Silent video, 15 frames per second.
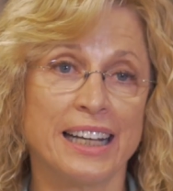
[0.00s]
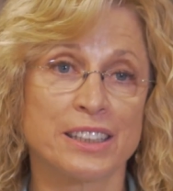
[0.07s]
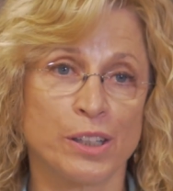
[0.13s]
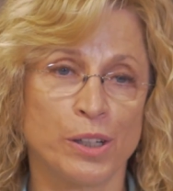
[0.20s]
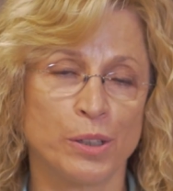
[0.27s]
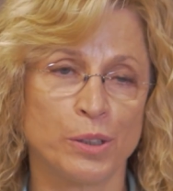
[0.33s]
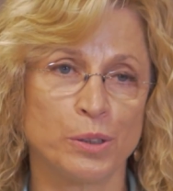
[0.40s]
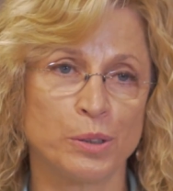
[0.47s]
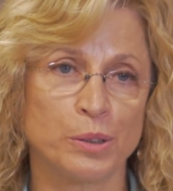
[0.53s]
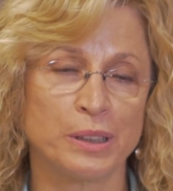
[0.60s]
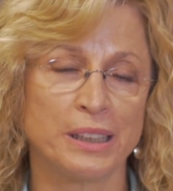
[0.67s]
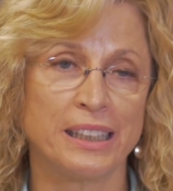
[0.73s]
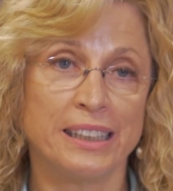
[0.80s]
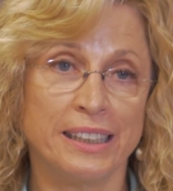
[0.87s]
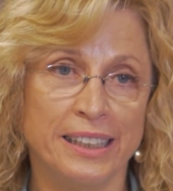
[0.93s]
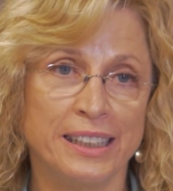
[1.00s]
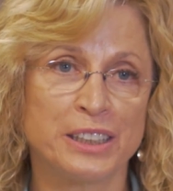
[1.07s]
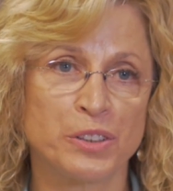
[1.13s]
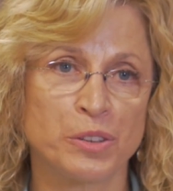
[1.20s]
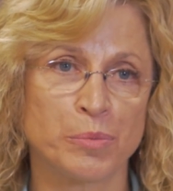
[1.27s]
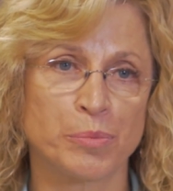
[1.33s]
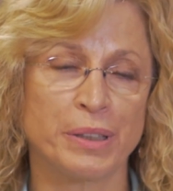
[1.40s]
as a whole needs
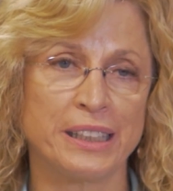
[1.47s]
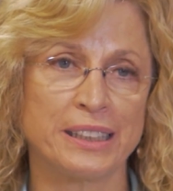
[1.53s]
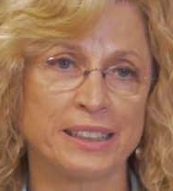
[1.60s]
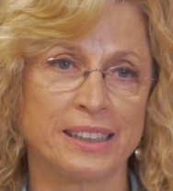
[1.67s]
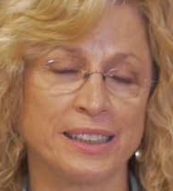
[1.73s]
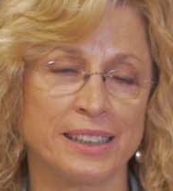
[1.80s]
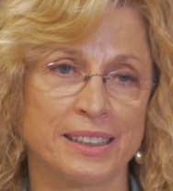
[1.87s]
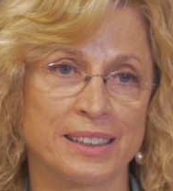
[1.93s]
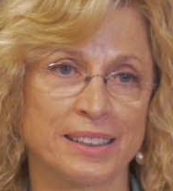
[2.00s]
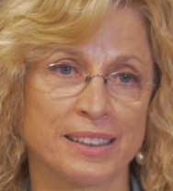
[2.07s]
to embrace this.